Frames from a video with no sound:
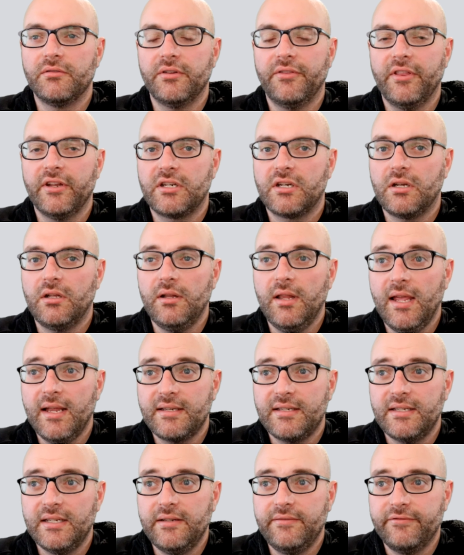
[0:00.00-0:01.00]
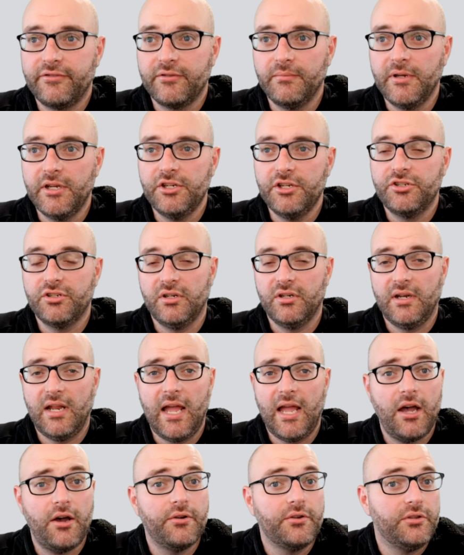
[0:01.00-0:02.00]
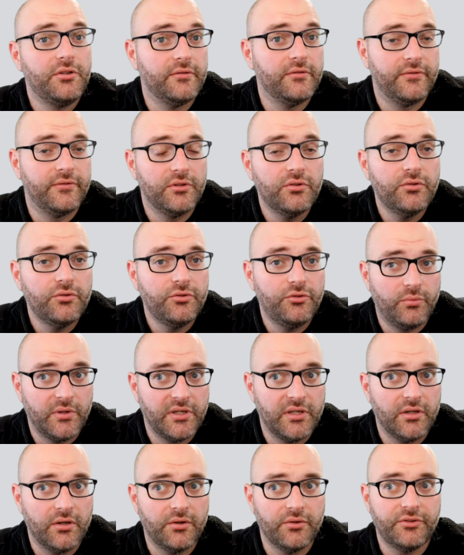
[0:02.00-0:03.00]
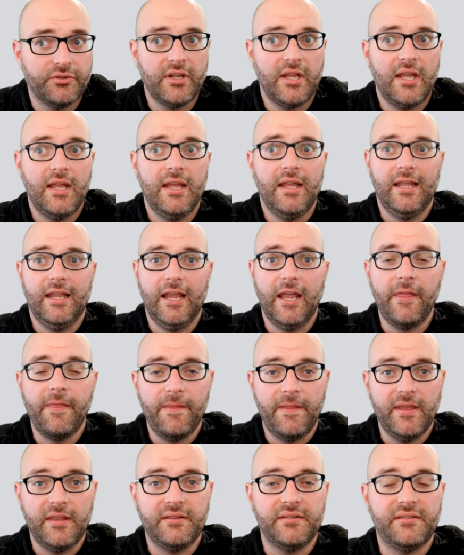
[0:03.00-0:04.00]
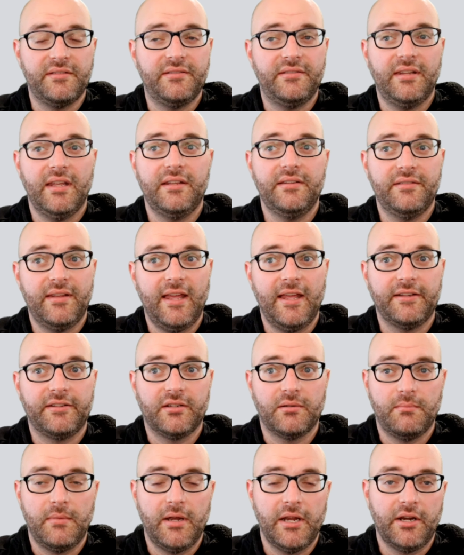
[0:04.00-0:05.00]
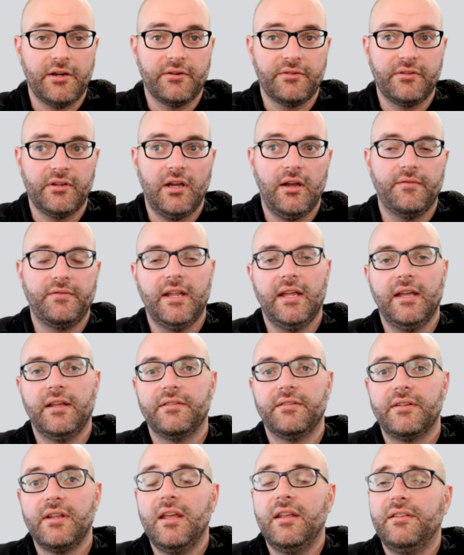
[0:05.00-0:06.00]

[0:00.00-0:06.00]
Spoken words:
that collect information on how you've used Windows and then sends that to Microsoft as,